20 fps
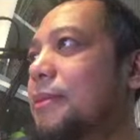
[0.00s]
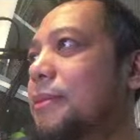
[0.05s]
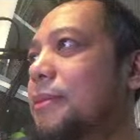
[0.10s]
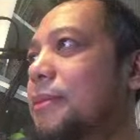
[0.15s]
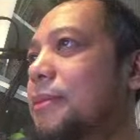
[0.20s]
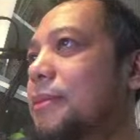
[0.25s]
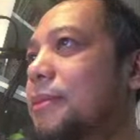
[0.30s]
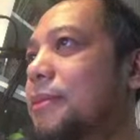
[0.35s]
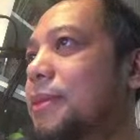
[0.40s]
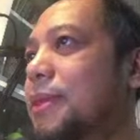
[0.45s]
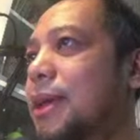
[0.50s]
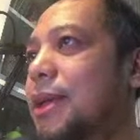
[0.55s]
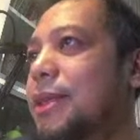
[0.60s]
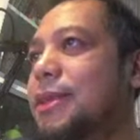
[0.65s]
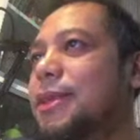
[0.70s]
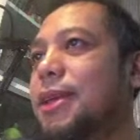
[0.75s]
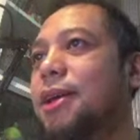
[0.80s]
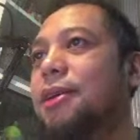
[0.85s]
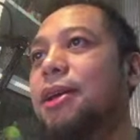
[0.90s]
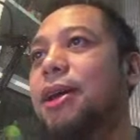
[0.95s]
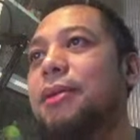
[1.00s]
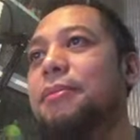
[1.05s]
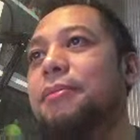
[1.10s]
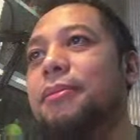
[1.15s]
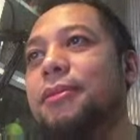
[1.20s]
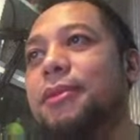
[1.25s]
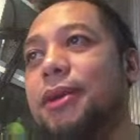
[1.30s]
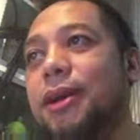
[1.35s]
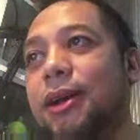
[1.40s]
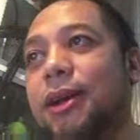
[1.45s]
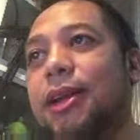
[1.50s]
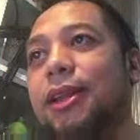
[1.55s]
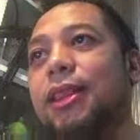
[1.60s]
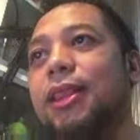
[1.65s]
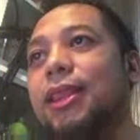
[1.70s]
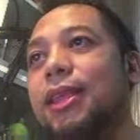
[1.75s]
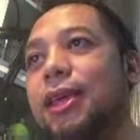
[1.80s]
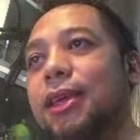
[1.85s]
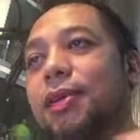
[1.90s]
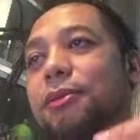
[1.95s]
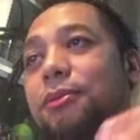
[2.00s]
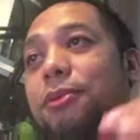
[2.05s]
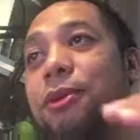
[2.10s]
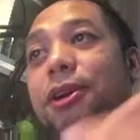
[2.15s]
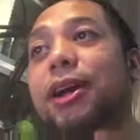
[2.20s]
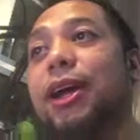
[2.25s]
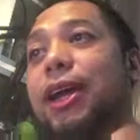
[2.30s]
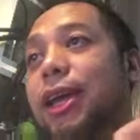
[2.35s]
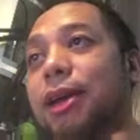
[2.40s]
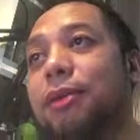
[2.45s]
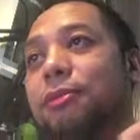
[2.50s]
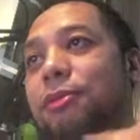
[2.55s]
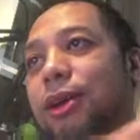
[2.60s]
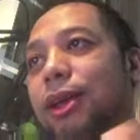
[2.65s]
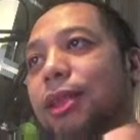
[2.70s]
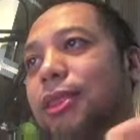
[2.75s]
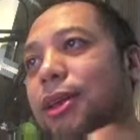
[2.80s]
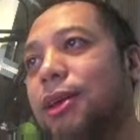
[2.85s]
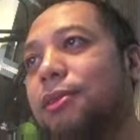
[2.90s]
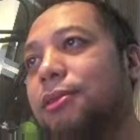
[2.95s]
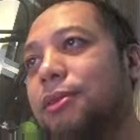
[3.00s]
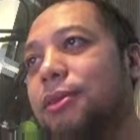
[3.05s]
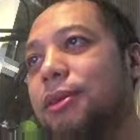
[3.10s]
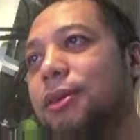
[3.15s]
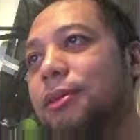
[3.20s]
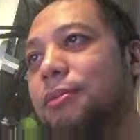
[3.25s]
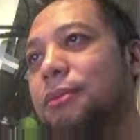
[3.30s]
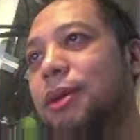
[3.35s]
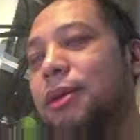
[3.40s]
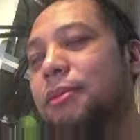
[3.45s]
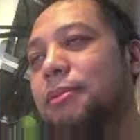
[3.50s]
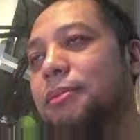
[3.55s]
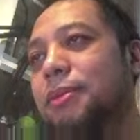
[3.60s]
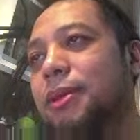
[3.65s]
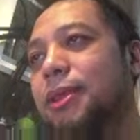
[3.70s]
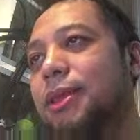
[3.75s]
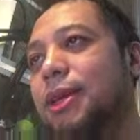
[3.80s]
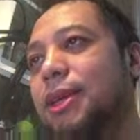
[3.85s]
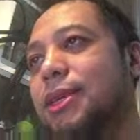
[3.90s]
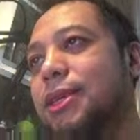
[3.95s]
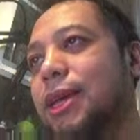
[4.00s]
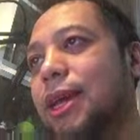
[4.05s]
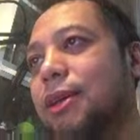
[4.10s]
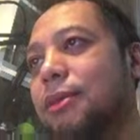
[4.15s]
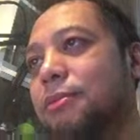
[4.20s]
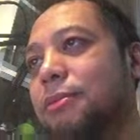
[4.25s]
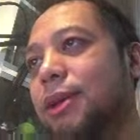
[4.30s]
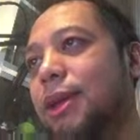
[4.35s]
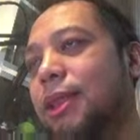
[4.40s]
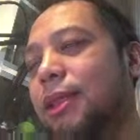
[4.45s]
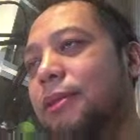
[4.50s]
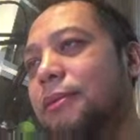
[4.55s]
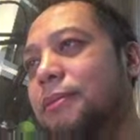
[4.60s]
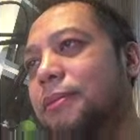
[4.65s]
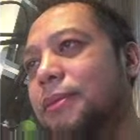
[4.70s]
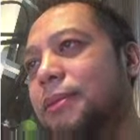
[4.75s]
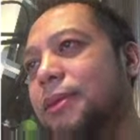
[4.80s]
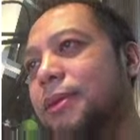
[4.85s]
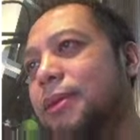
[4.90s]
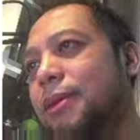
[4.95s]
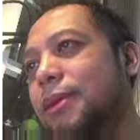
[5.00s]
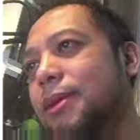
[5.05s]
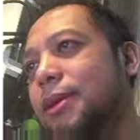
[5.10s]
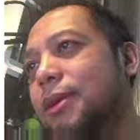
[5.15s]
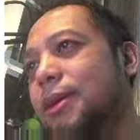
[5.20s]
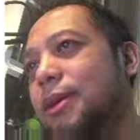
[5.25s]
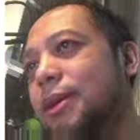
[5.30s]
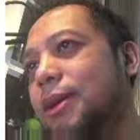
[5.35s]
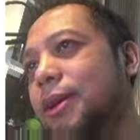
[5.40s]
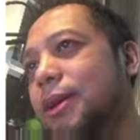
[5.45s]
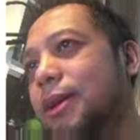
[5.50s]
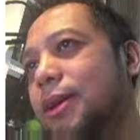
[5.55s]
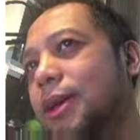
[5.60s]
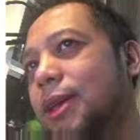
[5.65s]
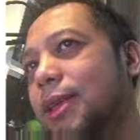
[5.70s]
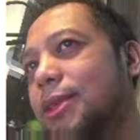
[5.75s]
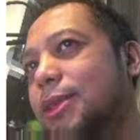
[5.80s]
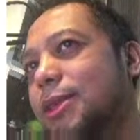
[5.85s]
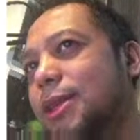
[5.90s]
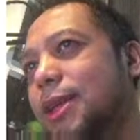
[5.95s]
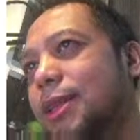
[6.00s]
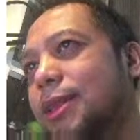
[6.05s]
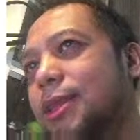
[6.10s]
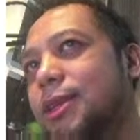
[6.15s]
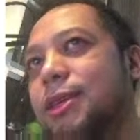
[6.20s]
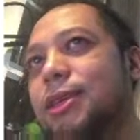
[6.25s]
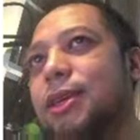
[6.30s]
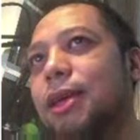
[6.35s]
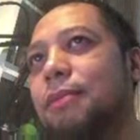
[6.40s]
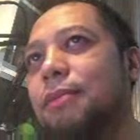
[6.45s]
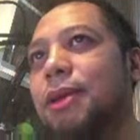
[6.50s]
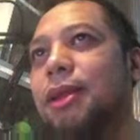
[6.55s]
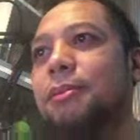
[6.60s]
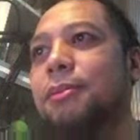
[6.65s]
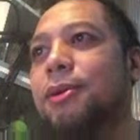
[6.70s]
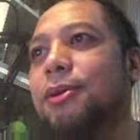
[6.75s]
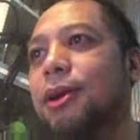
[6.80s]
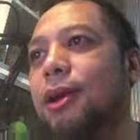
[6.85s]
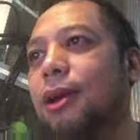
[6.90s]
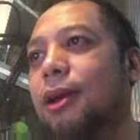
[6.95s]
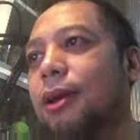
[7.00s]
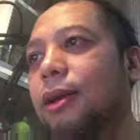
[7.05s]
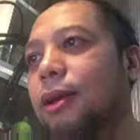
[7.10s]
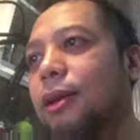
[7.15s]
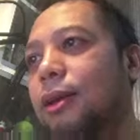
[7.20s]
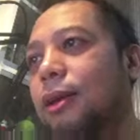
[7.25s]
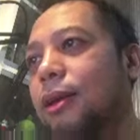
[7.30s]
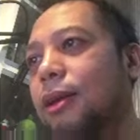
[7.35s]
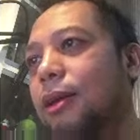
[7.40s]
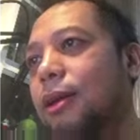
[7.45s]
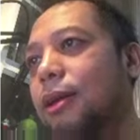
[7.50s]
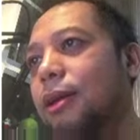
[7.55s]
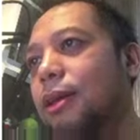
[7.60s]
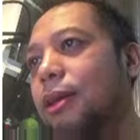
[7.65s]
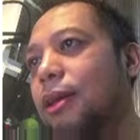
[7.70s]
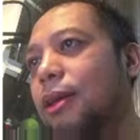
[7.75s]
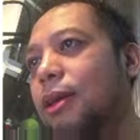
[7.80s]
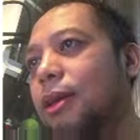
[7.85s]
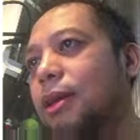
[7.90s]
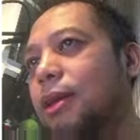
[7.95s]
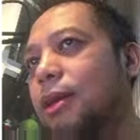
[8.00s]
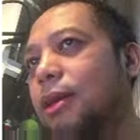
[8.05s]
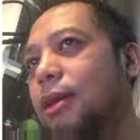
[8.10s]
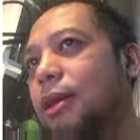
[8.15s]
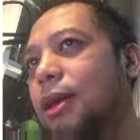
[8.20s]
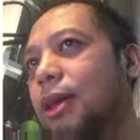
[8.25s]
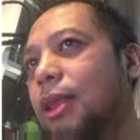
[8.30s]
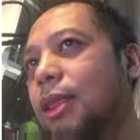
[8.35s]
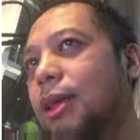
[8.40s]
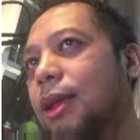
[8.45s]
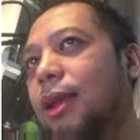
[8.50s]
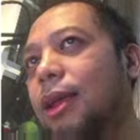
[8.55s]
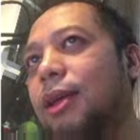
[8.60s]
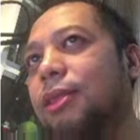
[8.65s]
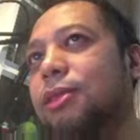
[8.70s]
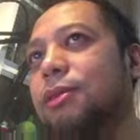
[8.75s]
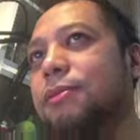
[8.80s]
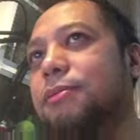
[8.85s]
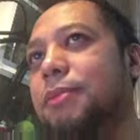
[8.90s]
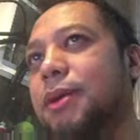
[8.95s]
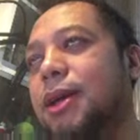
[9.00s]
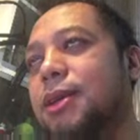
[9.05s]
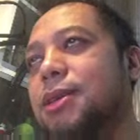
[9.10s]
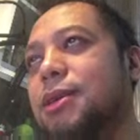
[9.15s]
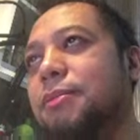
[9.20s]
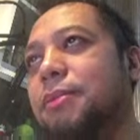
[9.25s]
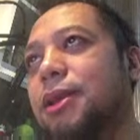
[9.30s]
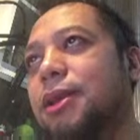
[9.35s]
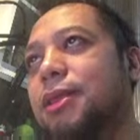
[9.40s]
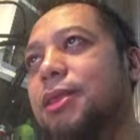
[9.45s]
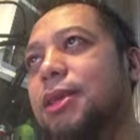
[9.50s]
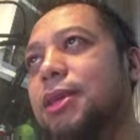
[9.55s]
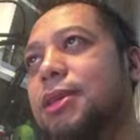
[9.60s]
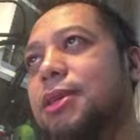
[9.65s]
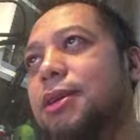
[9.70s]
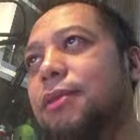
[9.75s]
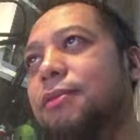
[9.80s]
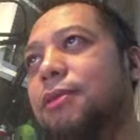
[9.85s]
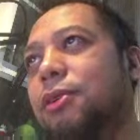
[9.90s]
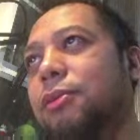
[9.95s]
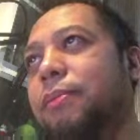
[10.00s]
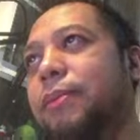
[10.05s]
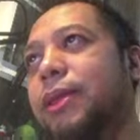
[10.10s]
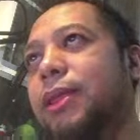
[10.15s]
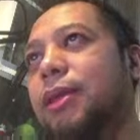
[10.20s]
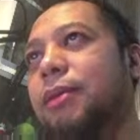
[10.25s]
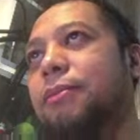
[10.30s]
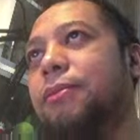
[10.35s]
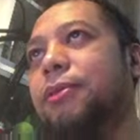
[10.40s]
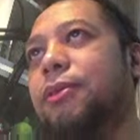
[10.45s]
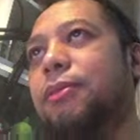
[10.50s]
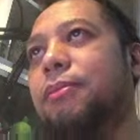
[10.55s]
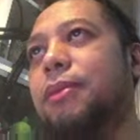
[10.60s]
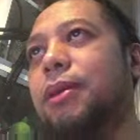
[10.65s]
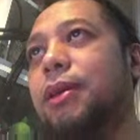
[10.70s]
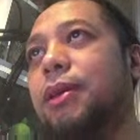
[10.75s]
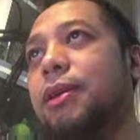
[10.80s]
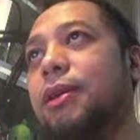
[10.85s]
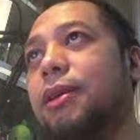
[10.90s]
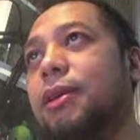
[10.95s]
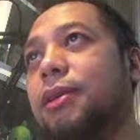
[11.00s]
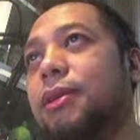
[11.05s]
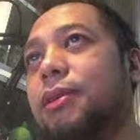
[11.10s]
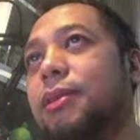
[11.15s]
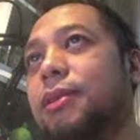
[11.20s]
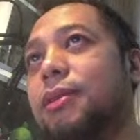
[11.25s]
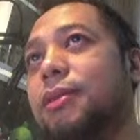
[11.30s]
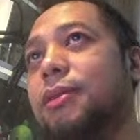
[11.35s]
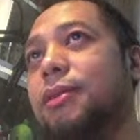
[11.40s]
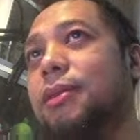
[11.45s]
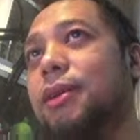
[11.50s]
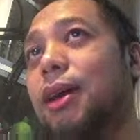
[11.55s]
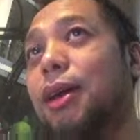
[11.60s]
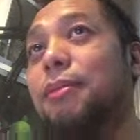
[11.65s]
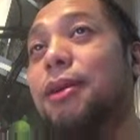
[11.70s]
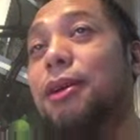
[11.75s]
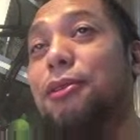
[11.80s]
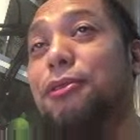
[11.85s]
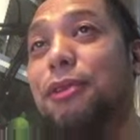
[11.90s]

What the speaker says: that's how I'm currently where I am right now in my building a second brain. It's not the same anymore, and a lot of possibilities have opened up for me. I'm already